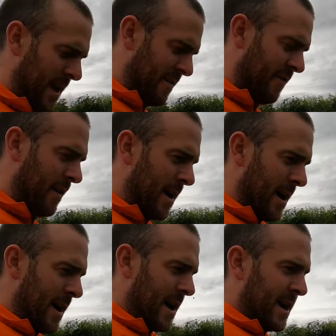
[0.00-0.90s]
I've
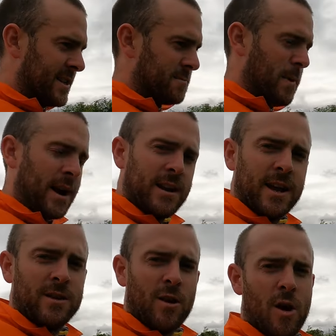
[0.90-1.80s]

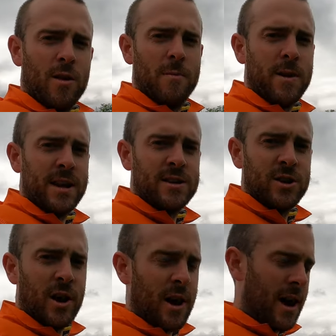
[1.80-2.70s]
inspected all the
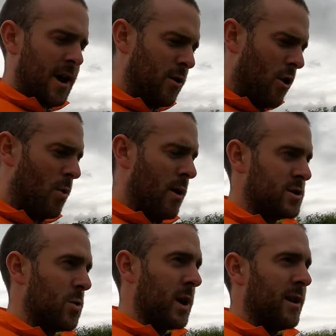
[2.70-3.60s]
bees here. I know
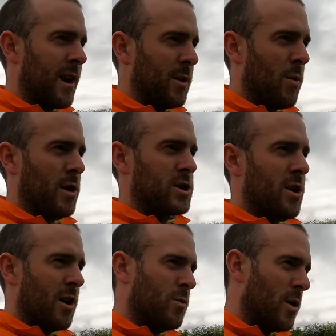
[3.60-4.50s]
what's queened, right, what's
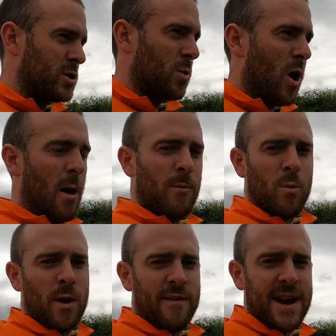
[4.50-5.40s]
not, what's
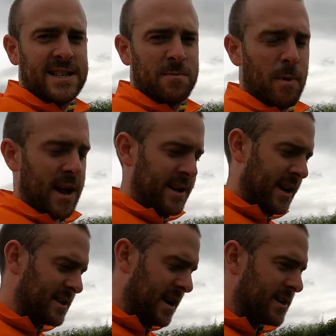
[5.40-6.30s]
swarmed, what have I
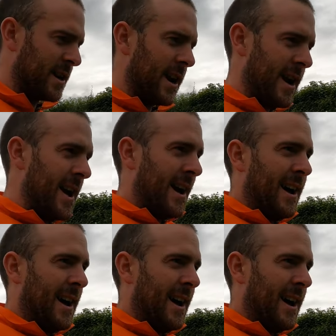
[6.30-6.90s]
split, etc.